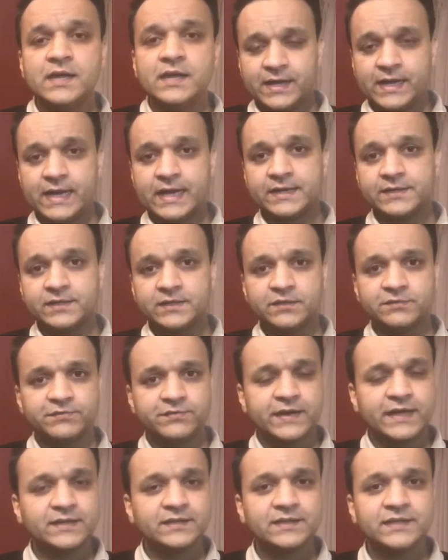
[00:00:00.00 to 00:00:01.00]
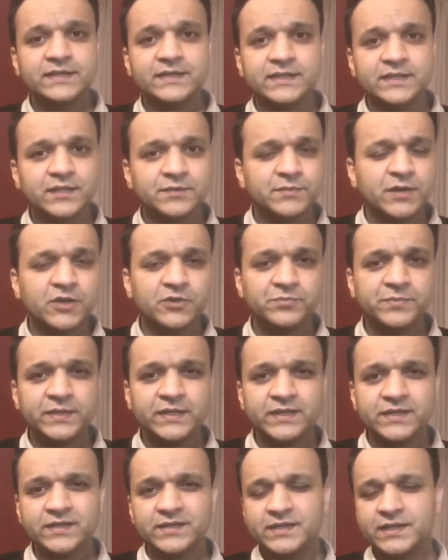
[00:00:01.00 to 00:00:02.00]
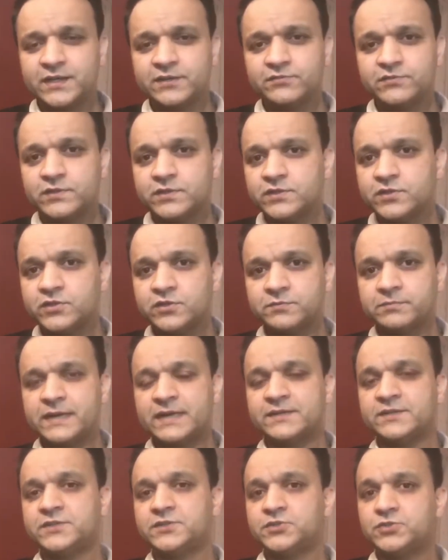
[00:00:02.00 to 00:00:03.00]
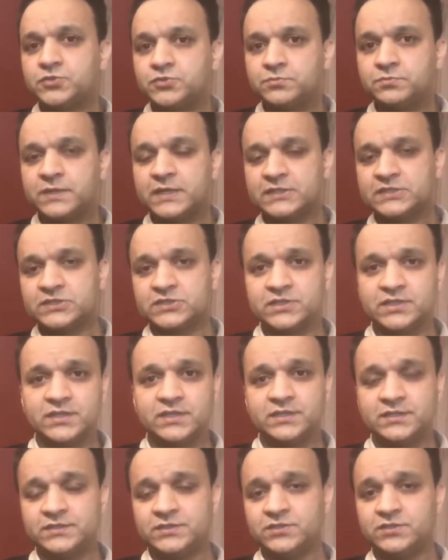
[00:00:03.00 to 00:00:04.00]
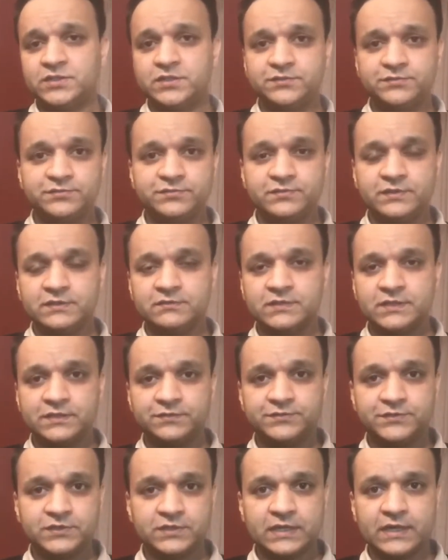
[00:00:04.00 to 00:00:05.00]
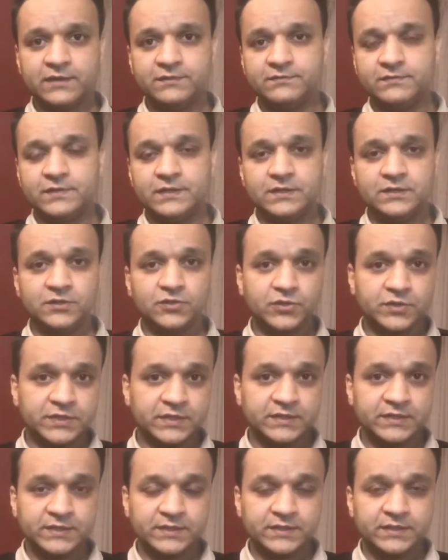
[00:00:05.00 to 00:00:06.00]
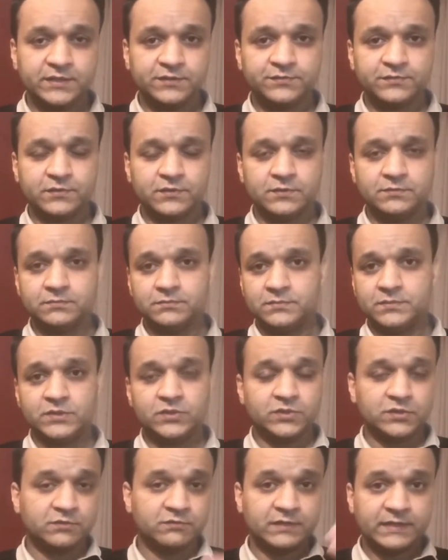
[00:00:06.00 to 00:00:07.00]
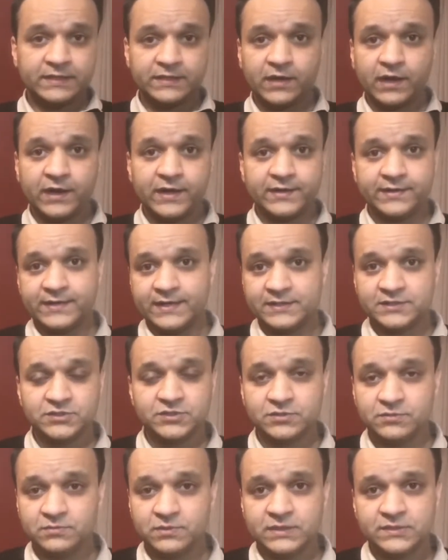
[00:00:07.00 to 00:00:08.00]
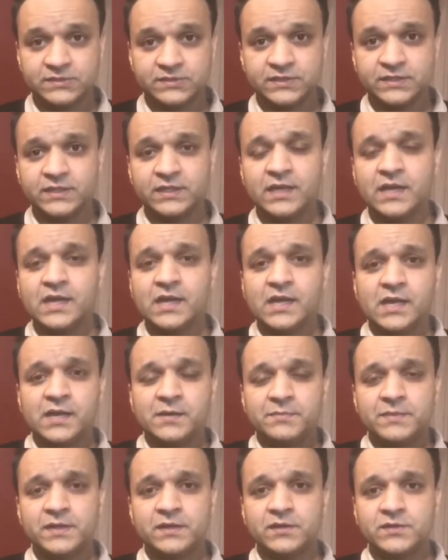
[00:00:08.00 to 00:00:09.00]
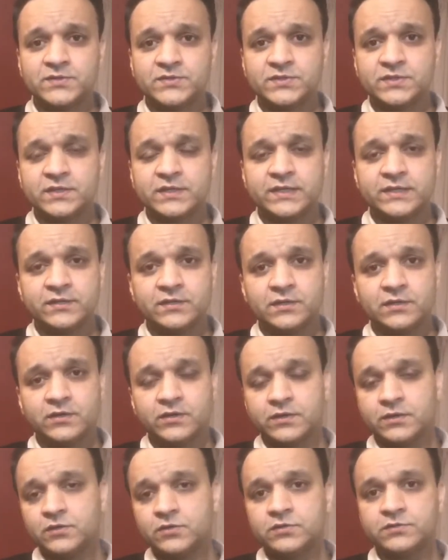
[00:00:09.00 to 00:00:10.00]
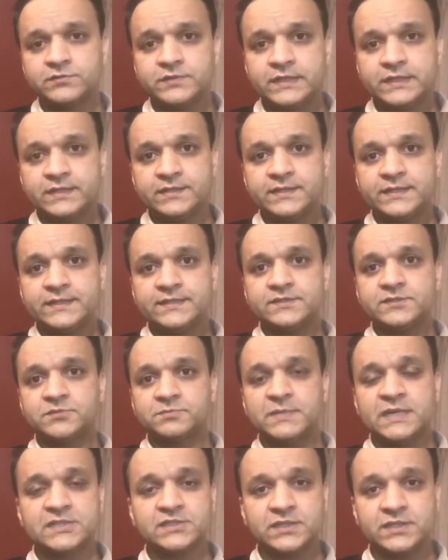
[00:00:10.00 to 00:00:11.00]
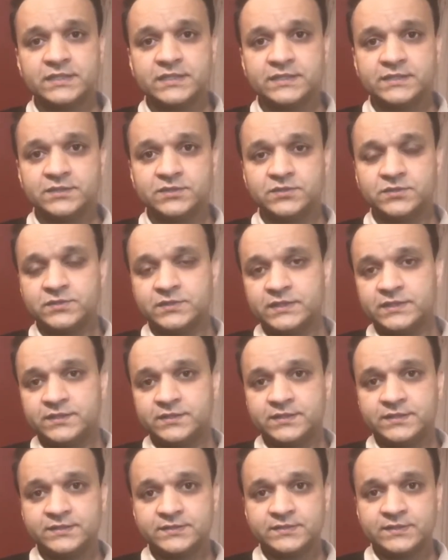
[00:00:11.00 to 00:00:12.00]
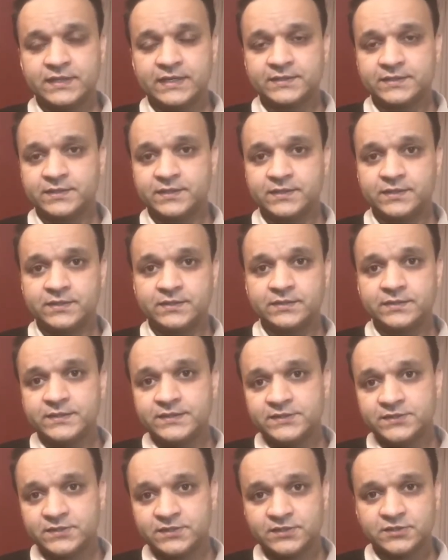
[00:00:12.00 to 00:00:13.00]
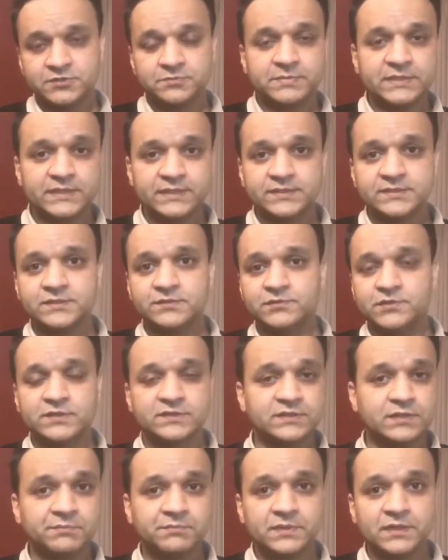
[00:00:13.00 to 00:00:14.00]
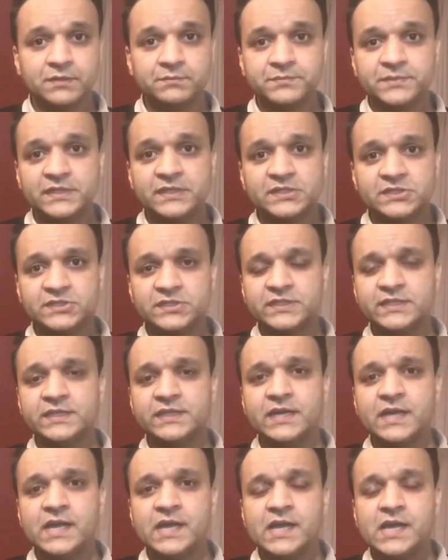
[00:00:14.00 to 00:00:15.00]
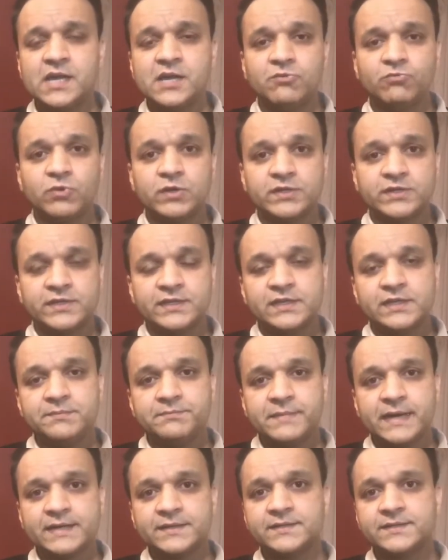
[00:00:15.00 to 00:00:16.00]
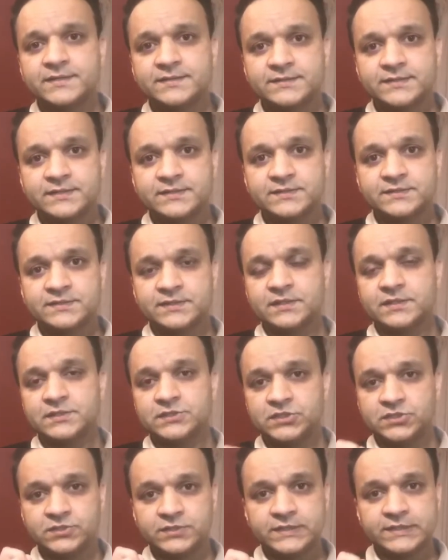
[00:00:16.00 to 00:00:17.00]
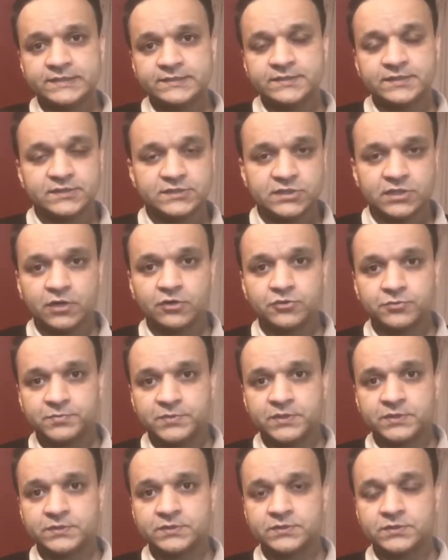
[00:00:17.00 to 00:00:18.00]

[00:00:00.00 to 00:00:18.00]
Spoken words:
And frankly, in my opinion, it would not matter too much, you know, if even if you have got a degree from not a very high ranked university, because in a lot of degrees, especially, you know, degrees that are research based, for example, a PhD, what really matters is your research output.